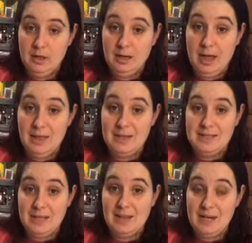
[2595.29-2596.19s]
Okay, the
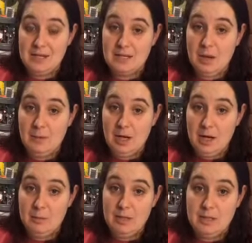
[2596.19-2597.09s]
deadline is coming
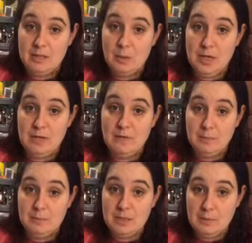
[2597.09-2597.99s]
up. It's a week
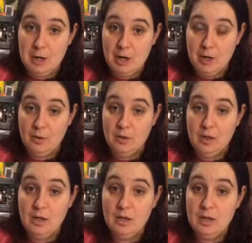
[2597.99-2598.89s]
from tomorrow
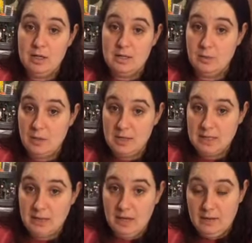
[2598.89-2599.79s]
is the
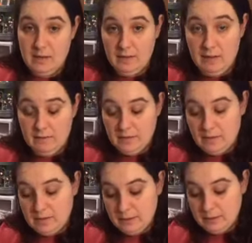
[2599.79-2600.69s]
deadline, the
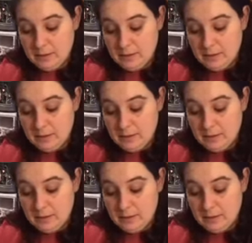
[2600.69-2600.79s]
11th.